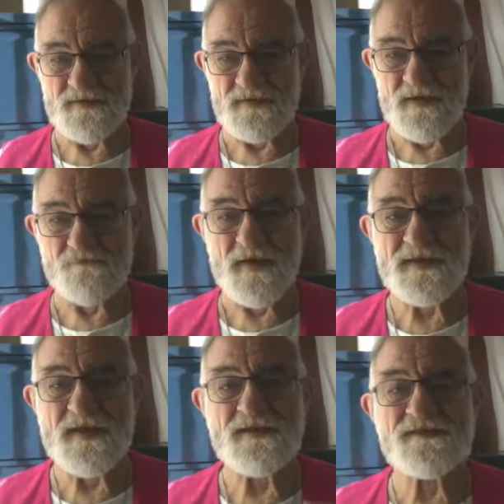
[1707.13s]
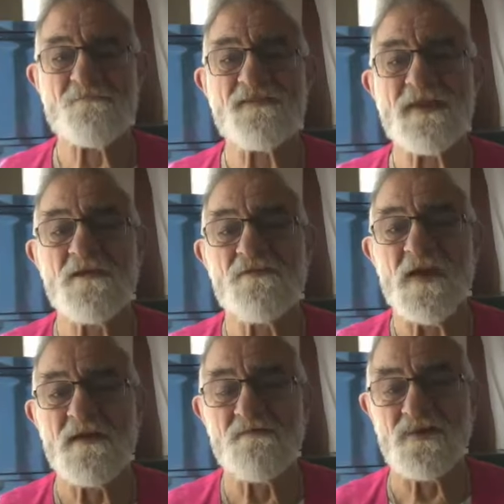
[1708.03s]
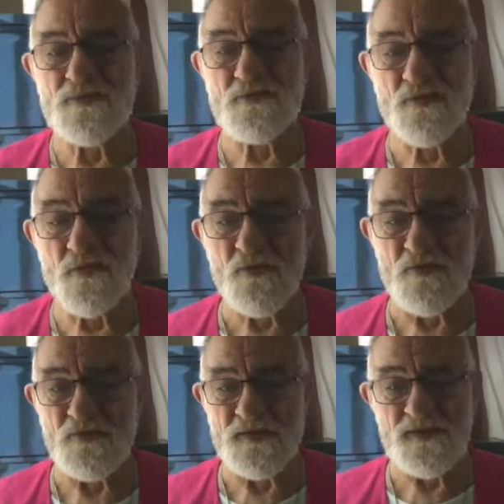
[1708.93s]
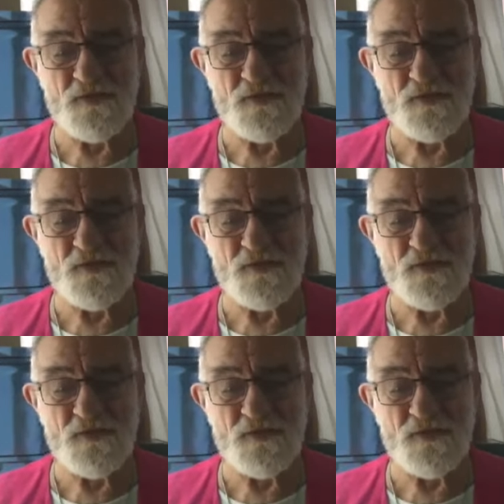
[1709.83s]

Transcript: and making something available to all in the